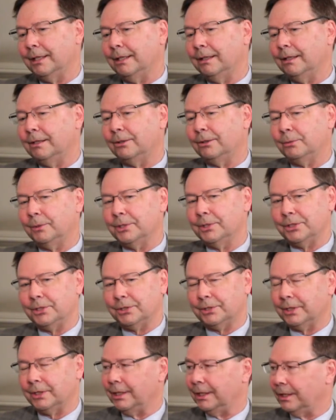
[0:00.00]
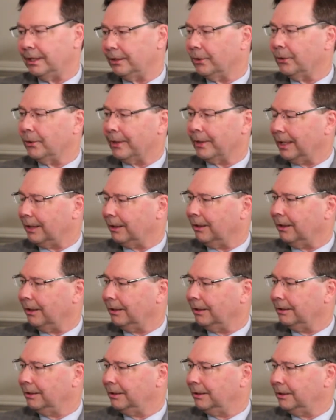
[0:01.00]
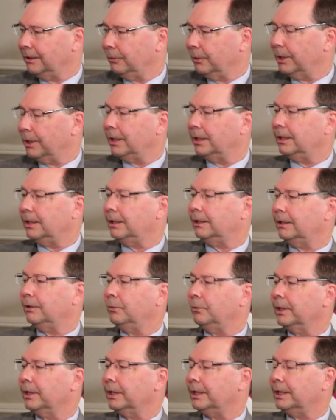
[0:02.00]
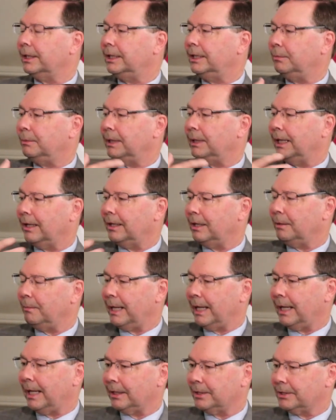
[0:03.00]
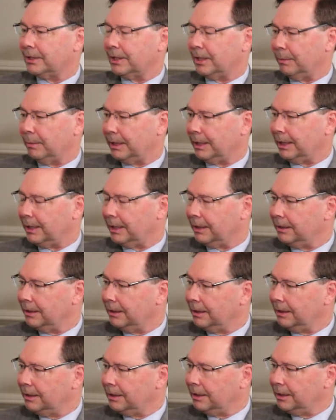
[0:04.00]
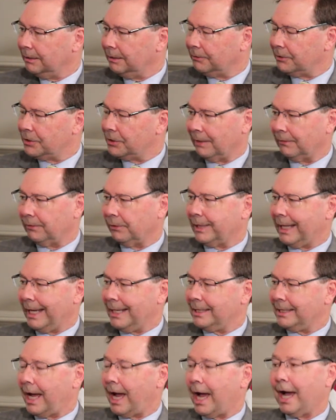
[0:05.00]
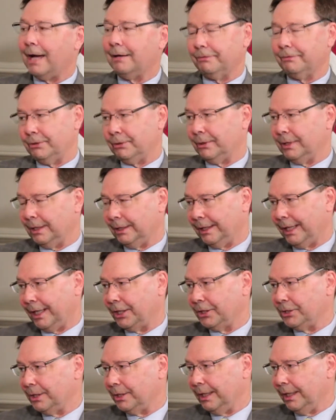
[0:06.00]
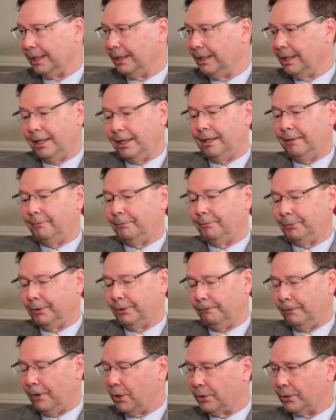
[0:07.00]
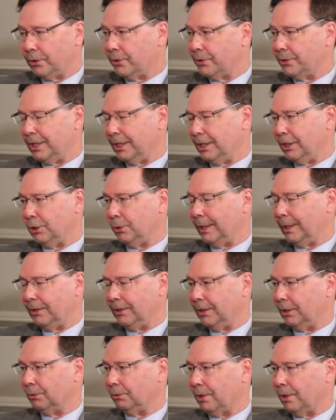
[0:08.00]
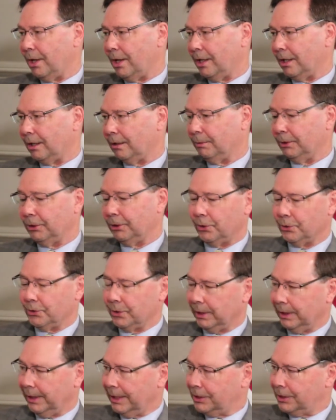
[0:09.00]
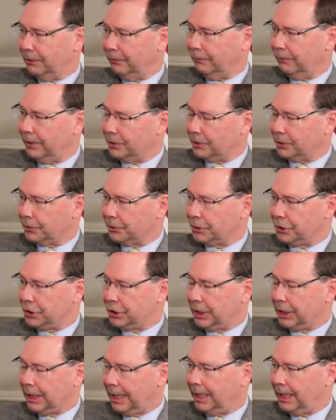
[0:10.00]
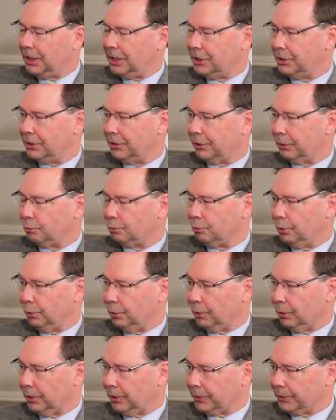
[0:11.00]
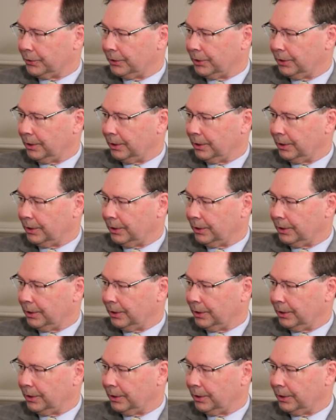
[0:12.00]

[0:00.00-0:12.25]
oh, we're just going to ignore that law. We're going to keep counting ballots coming in for several days after Election Day. The voters didn't do anything wrong, but those election officials changed the rules